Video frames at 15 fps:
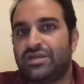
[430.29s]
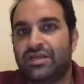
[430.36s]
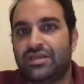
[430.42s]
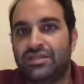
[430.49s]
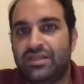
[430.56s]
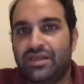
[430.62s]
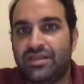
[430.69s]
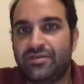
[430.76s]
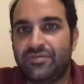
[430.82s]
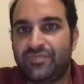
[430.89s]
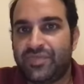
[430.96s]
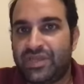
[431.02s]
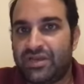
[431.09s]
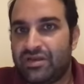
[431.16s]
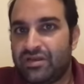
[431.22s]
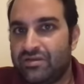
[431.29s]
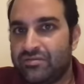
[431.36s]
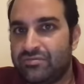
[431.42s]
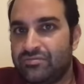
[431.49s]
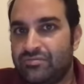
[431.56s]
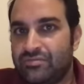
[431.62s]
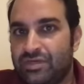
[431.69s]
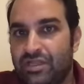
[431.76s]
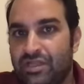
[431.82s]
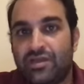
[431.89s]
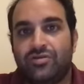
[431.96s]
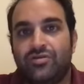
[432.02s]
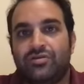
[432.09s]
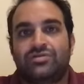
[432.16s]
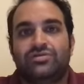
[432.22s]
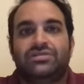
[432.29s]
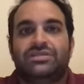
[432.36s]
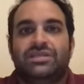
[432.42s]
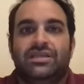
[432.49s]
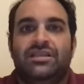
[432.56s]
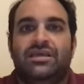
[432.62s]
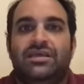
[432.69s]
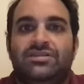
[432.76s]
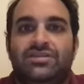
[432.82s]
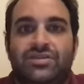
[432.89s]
And then Alejandro also said that